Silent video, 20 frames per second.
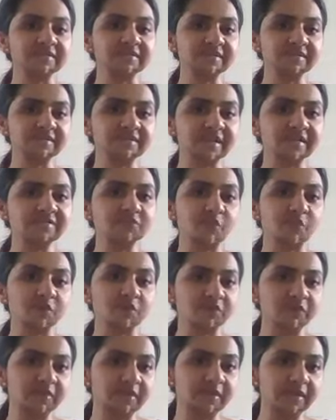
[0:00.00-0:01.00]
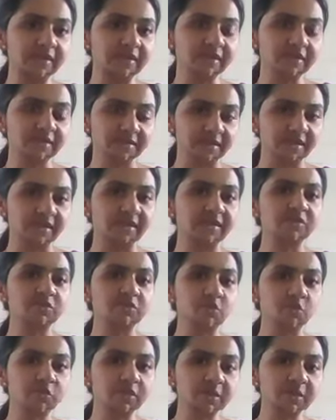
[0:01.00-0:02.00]
exercise, what we did in
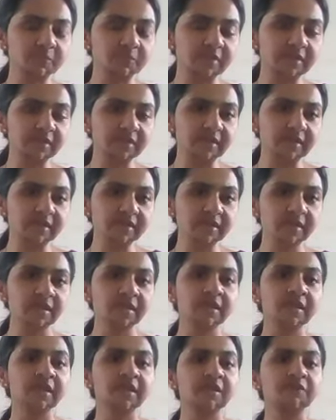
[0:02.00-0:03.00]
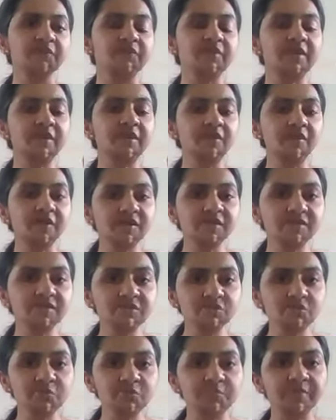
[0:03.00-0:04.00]
yogic breathing, we learned
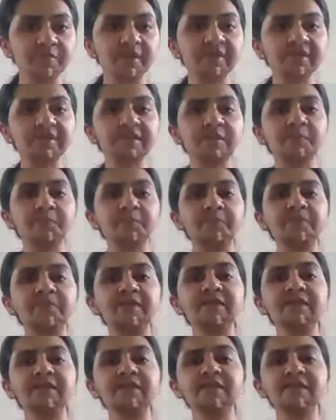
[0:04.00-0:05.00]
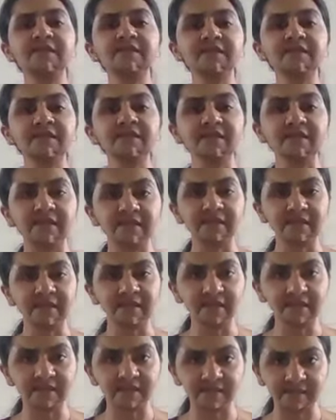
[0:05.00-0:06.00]
to breathe completely,
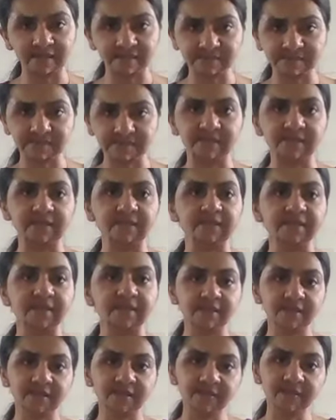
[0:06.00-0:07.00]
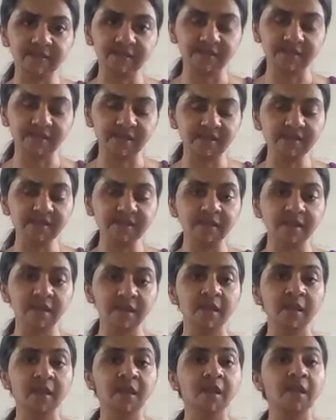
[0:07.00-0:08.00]
inhale and exhale, right?
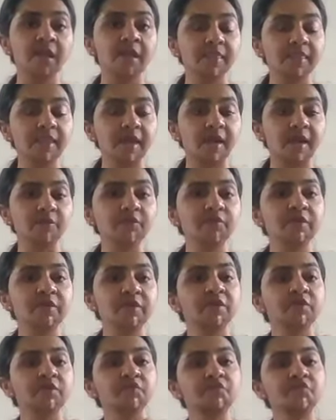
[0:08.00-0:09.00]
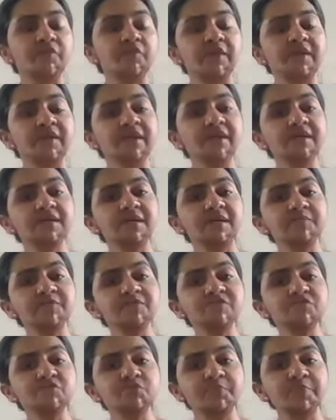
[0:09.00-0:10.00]
Now, when it
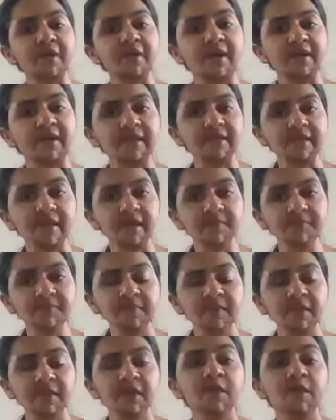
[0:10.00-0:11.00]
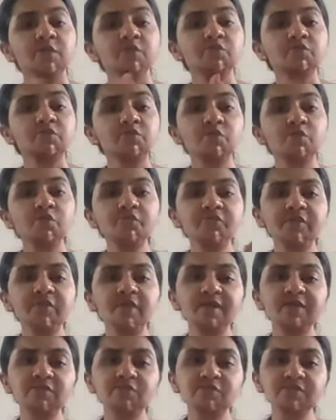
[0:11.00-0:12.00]
comes to pranayama, though we
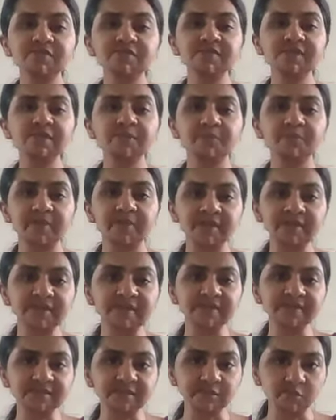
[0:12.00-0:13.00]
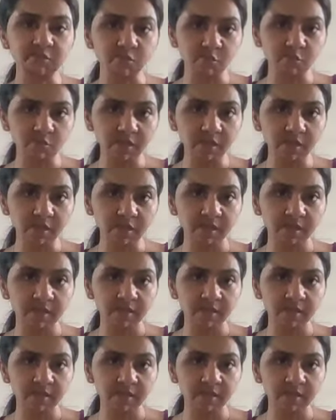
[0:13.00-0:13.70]
are using breath as a tool,